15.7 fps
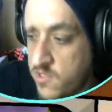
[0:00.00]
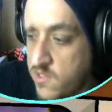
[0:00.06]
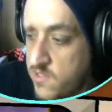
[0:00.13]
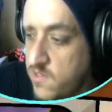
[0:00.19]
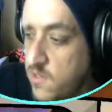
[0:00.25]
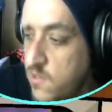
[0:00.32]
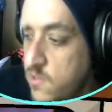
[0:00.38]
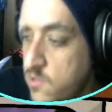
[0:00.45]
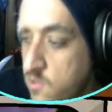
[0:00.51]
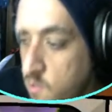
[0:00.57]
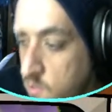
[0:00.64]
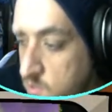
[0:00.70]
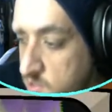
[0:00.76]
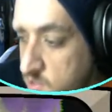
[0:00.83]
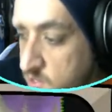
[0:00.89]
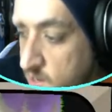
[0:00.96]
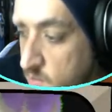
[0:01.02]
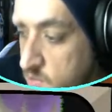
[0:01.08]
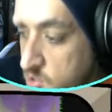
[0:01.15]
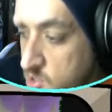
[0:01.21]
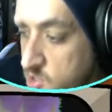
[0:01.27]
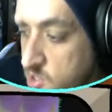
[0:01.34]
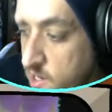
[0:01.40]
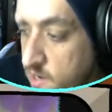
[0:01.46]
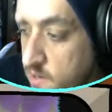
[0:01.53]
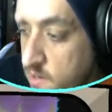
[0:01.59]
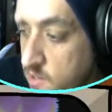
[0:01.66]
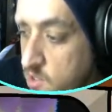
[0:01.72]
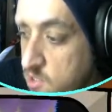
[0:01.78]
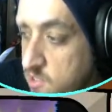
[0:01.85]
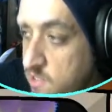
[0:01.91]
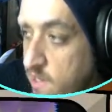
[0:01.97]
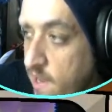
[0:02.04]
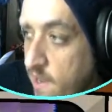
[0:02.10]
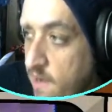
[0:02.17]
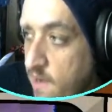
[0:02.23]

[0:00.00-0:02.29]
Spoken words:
so we'll start with just chatting, just starting.